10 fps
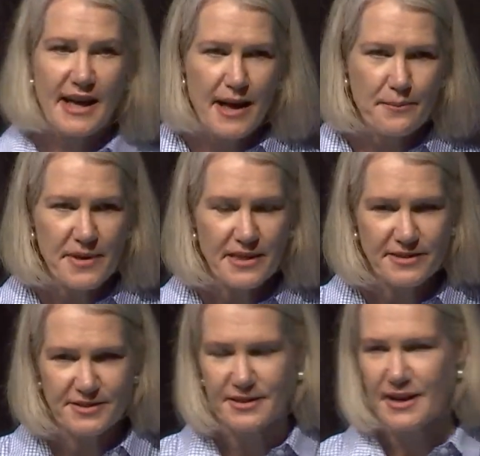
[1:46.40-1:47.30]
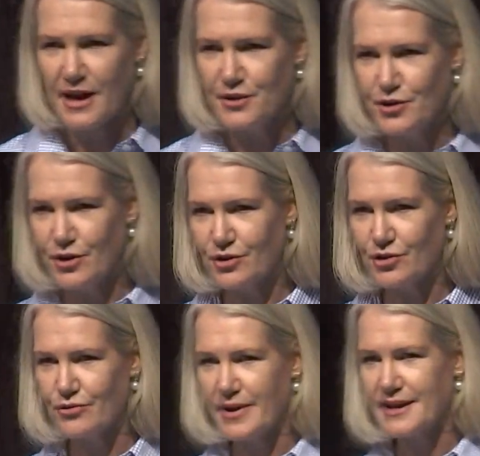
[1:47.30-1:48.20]
are myths, are not
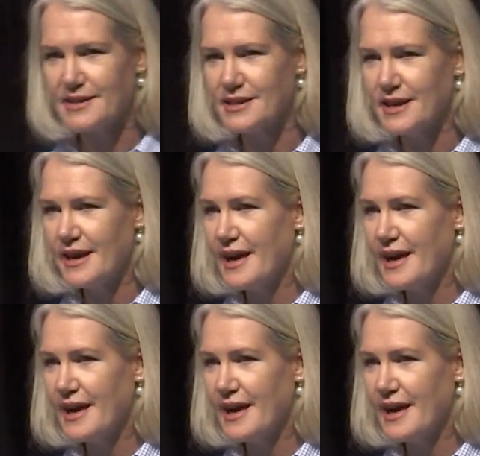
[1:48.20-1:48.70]
correct,